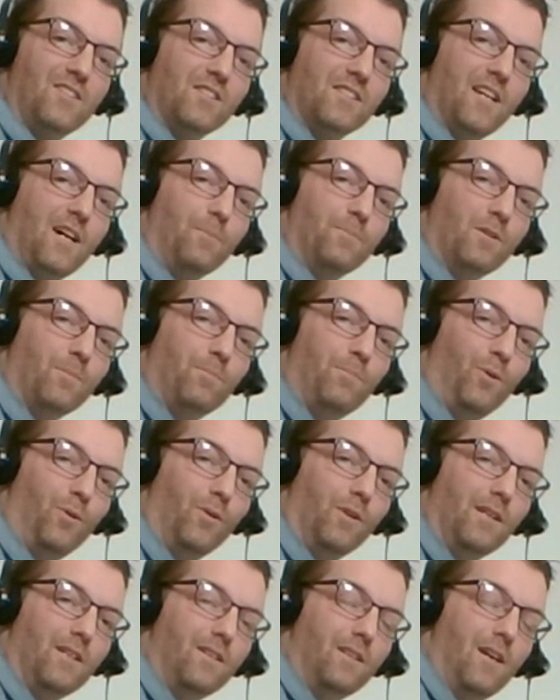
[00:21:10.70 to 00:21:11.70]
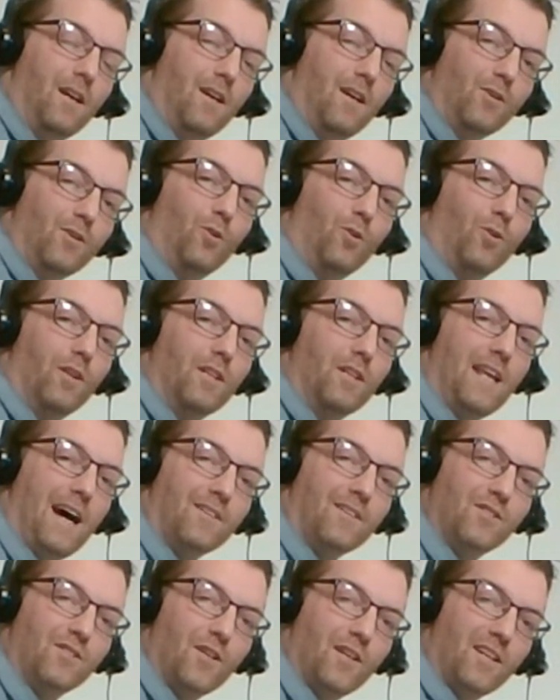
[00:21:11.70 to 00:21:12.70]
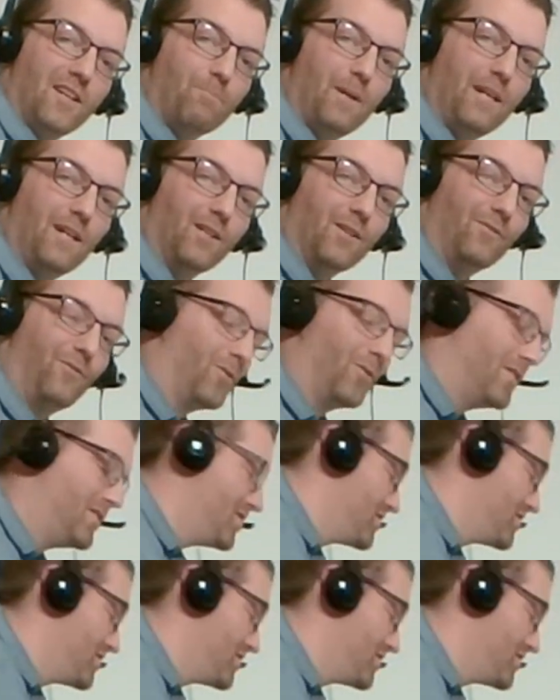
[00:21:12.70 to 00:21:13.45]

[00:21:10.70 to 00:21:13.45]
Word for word: just helps to pull it, cool it down so I can peel it for you